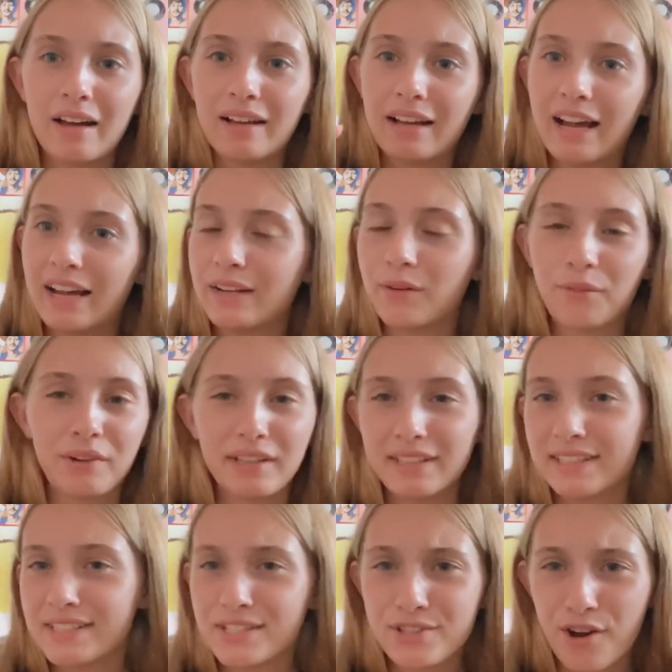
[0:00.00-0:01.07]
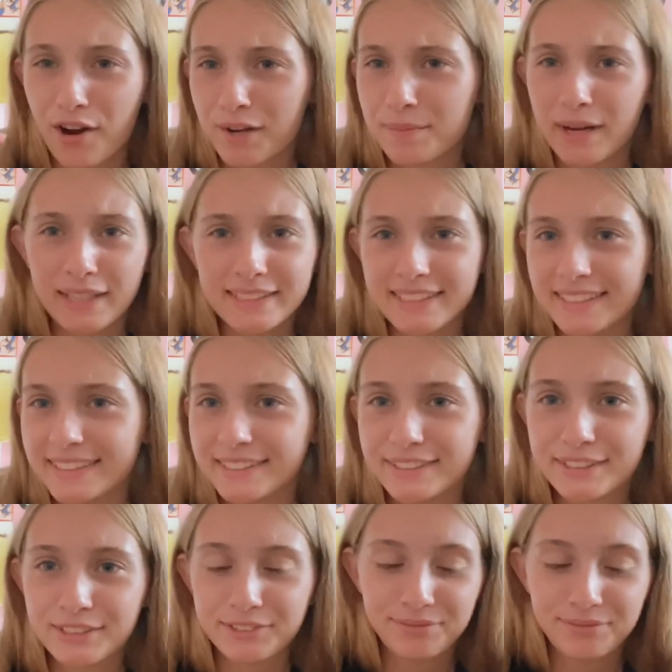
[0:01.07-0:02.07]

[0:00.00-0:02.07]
I don't really need to talk about these.